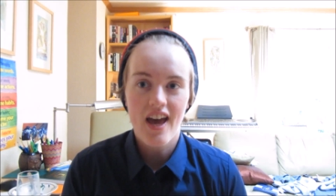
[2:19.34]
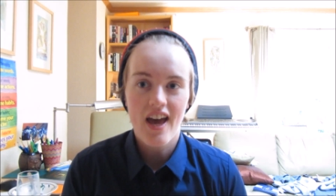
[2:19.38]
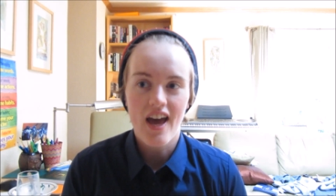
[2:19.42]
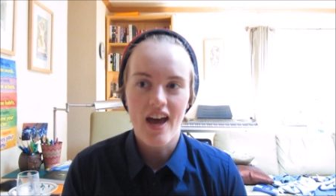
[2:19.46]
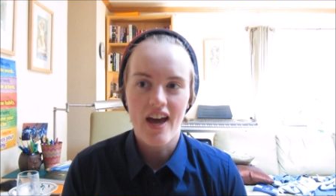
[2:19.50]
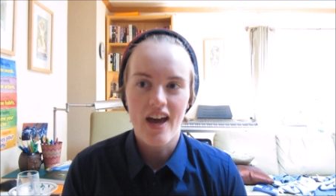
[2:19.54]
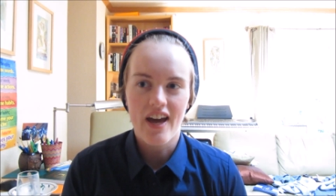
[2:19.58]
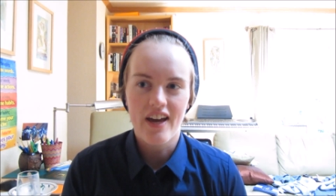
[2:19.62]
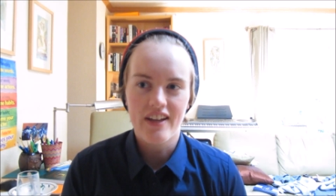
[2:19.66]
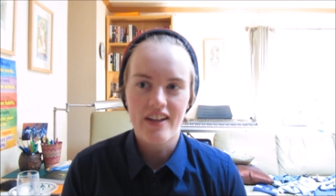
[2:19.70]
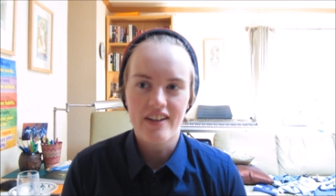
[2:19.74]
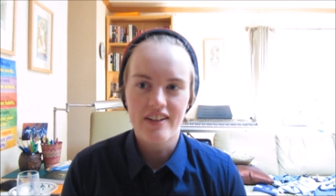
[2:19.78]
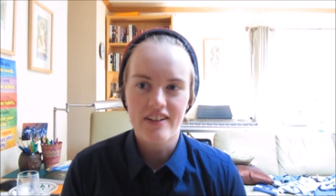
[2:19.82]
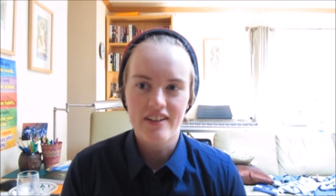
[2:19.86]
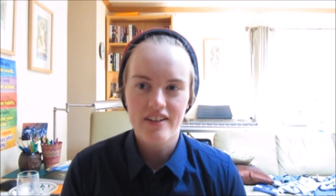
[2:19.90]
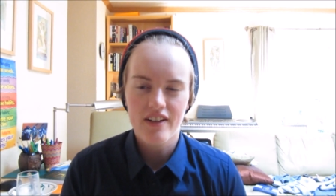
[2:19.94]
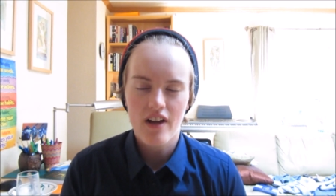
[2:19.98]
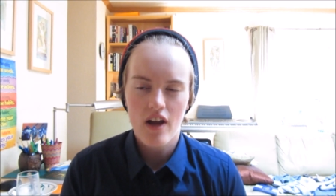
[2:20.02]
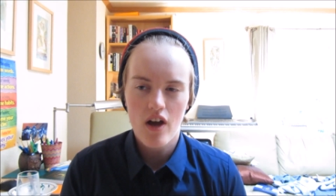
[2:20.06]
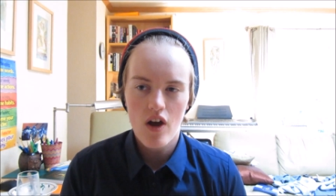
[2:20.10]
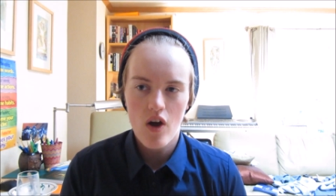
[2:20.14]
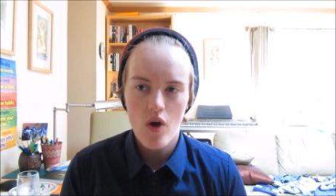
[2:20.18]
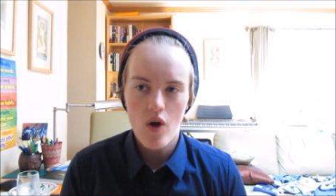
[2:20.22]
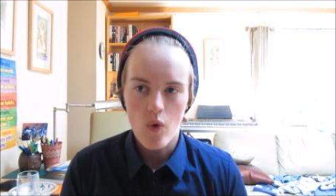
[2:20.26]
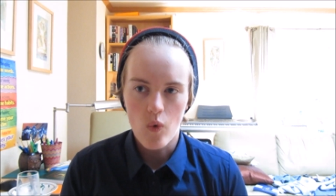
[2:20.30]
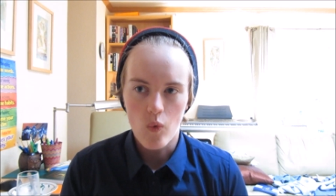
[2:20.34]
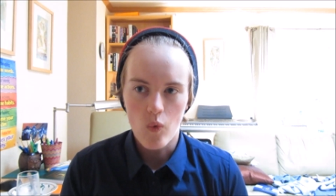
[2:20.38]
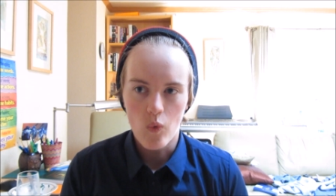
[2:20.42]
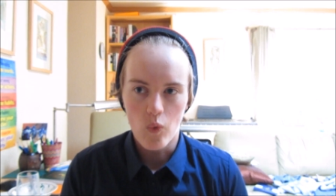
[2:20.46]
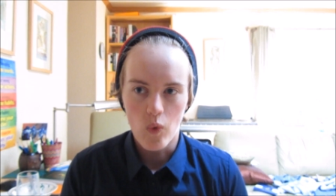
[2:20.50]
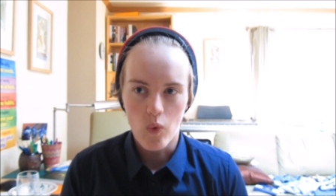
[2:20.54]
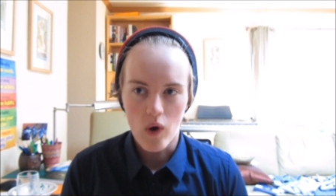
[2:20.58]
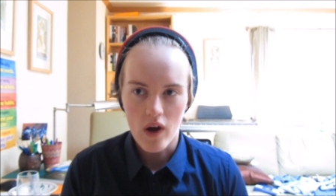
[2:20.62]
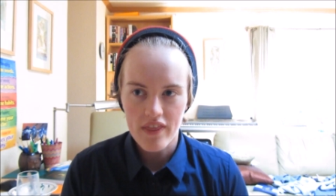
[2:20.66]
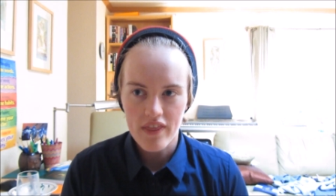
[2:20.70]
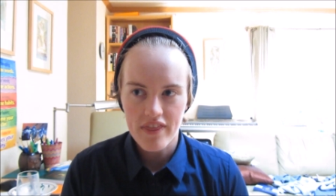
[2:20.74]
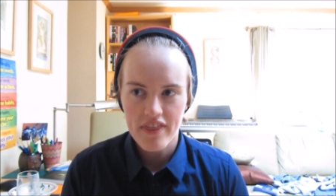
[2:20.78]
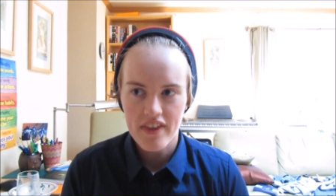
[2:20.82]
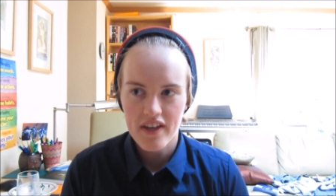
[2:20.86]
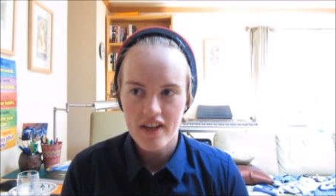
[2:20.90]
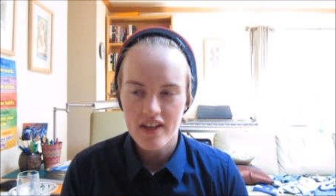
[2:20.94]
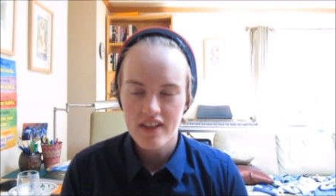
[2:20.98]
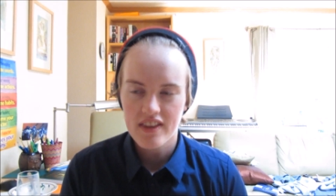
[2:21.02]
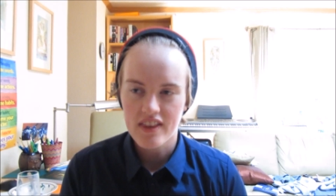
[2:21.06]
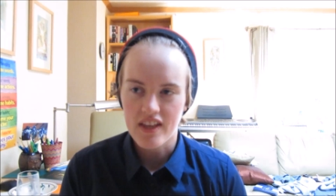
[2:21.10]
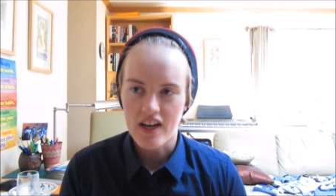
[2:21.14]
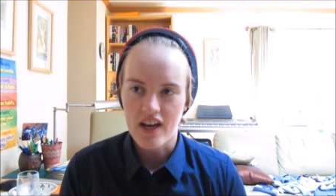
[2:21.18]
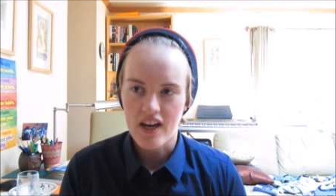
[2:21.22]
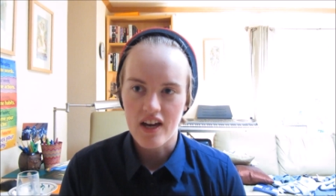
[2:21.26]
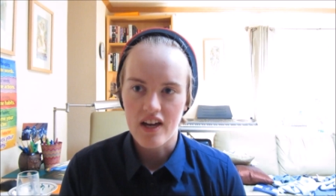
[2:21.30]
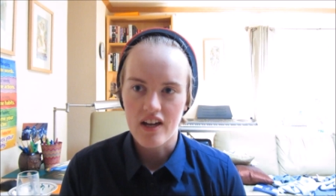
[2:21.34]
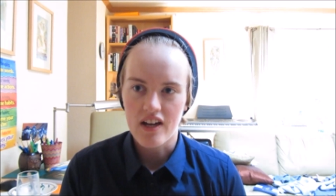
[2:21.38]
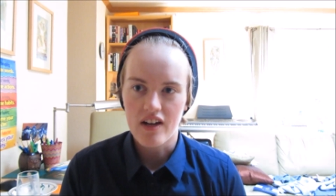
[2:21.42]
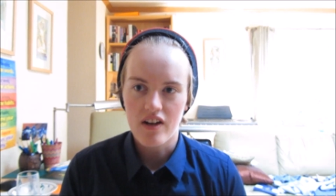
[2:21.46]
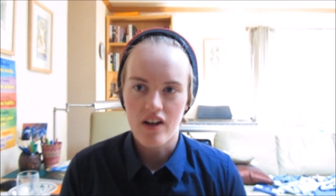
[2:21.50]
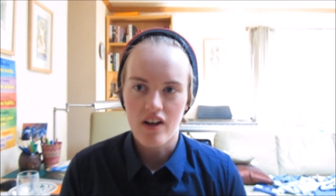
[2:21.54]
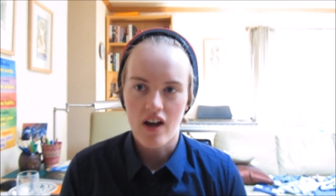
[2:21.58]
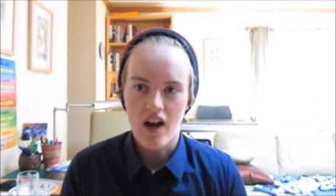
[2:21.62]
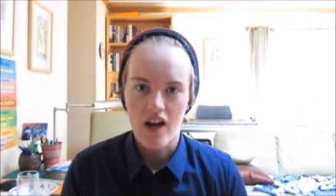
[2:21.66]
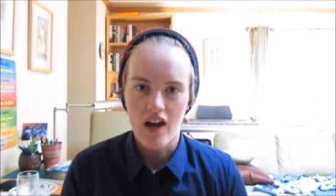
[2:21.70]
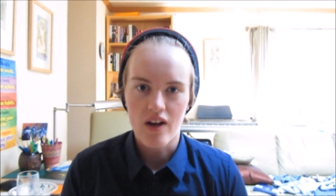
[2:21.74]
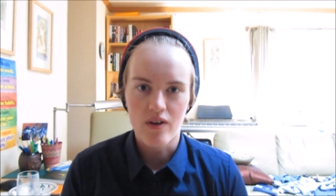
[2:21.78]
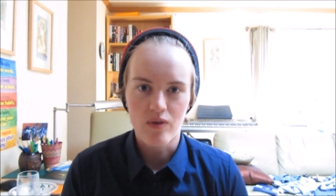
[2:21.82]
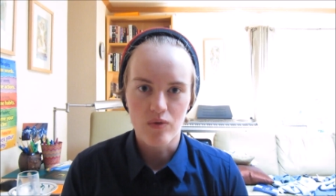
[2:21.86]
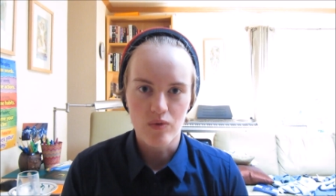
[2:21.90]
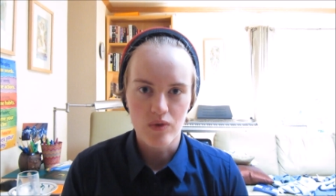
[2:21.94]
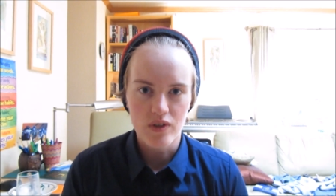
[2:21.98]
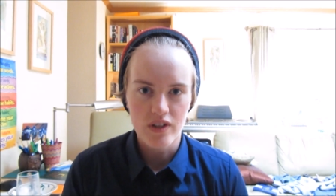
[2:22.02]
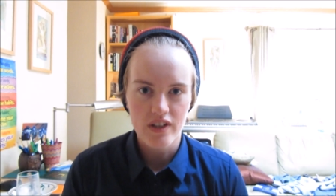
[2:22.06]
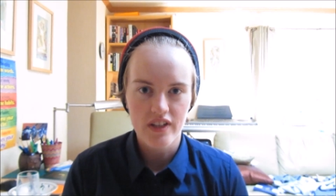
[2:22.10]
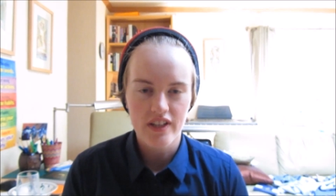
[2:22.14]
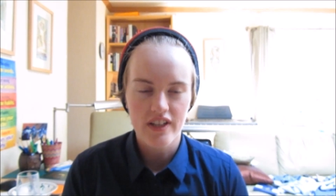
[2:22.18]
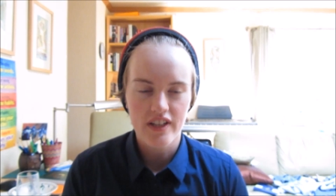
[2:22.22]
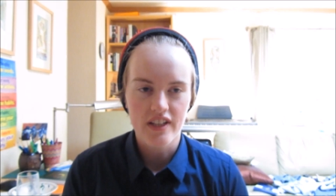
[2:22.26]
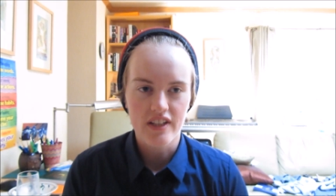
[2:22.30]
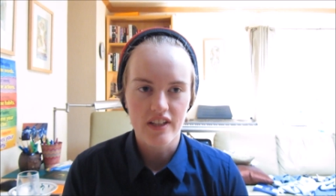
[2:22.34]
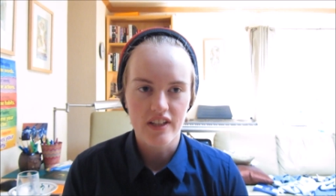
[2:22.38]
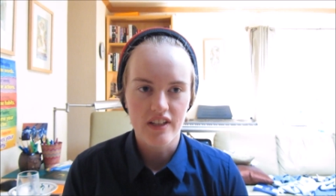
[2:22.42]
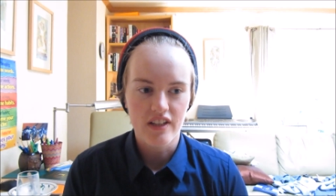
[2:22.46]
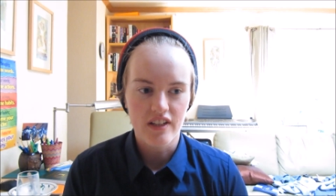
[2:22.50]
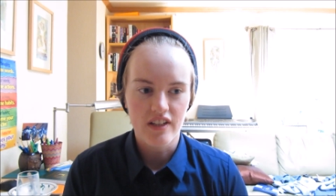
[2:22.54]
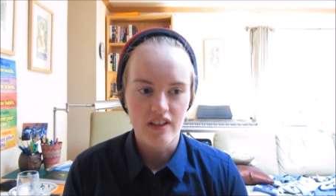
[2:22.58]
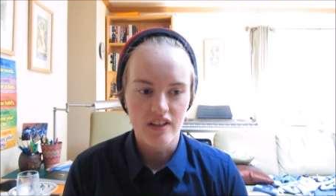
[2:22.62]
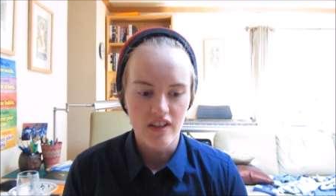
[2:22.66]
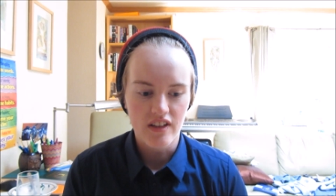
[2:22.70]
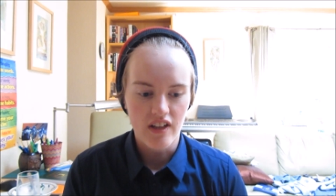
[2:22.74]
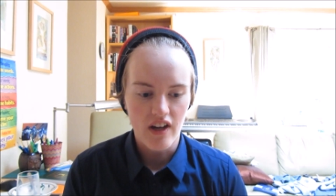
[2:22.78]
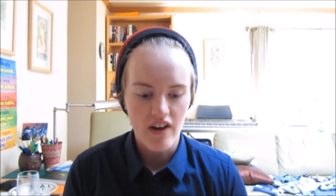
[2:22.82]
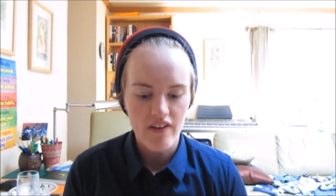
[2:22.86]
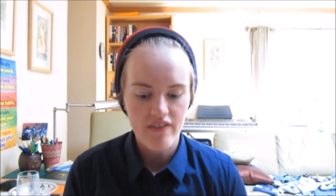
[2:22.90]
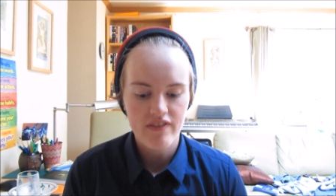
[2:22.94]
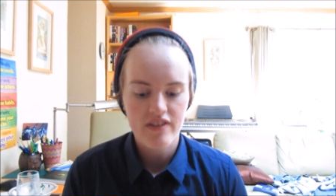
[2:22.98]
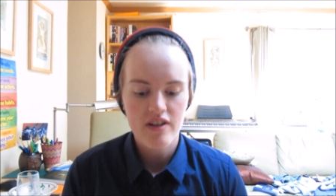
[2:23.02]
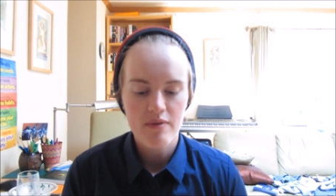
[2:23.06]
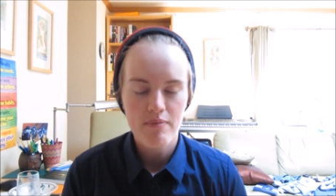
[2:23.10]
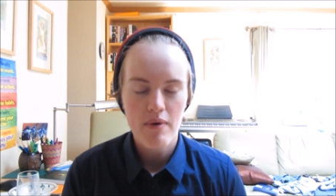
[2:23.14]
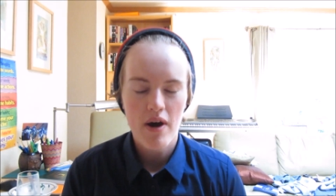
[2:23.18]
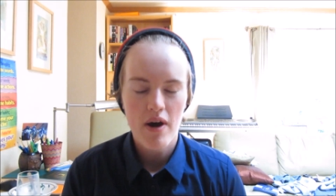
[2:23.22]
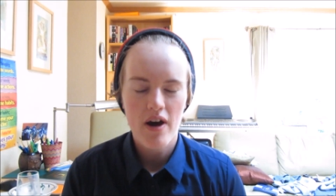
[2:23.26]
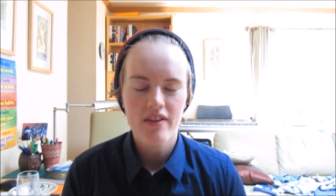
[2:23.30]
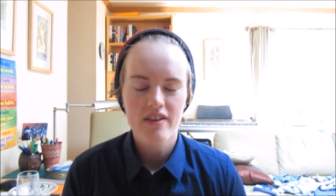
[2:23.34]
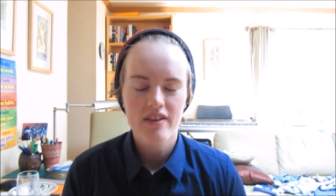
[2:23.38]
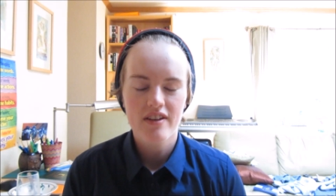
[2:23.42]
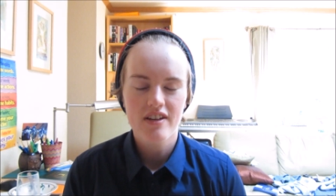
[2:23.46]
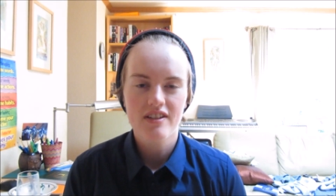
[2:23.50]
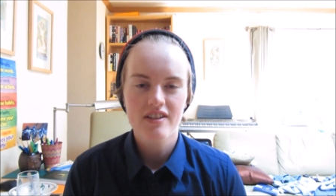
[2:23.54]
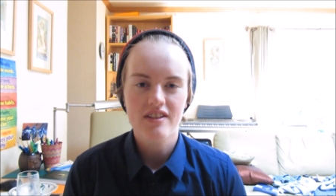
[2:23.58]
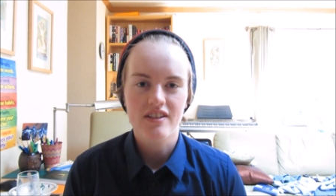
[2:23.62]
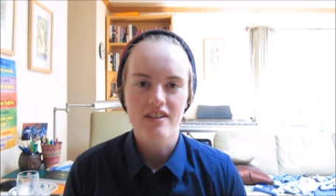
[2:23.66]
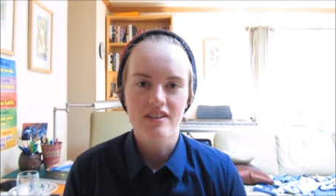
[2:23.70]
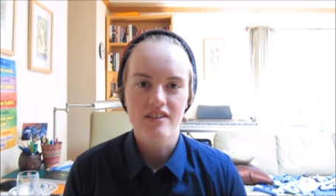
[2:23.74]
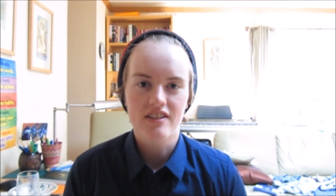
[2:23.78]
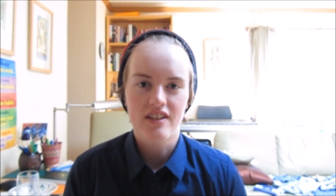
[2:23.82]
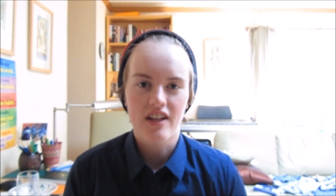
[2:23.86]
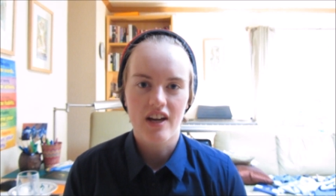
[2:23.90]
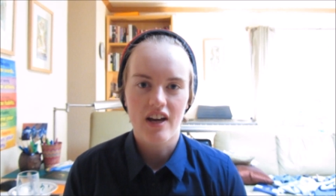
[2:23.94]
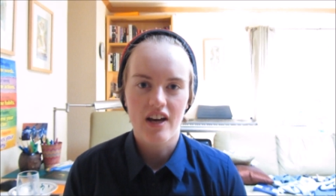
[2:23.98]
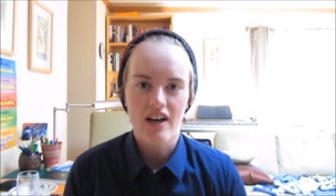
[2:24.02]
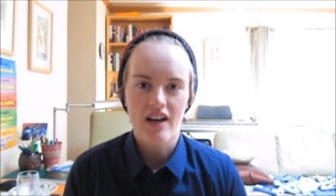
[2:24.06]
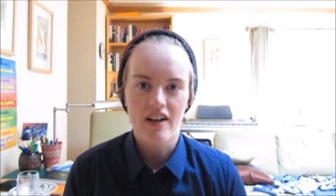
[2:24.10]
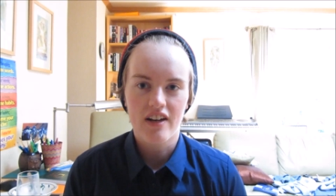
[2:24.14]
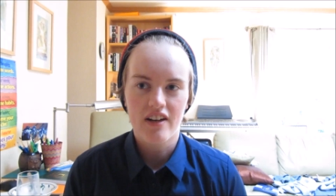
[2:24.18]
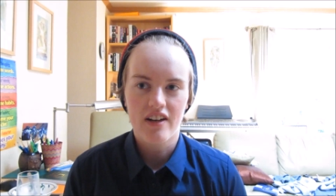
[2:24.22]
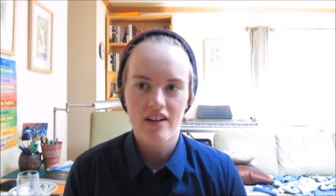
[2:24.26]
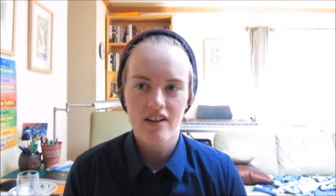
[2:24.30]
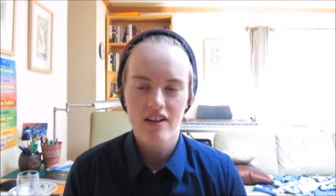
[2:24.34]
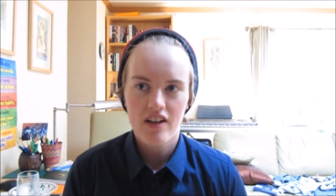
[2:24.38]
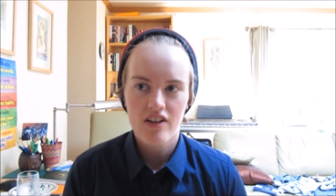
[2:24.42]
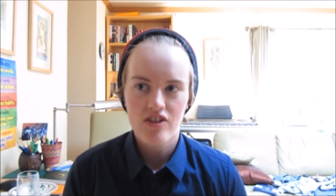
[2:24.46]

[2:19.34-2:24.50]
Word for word: and one thing that I really loved about this is that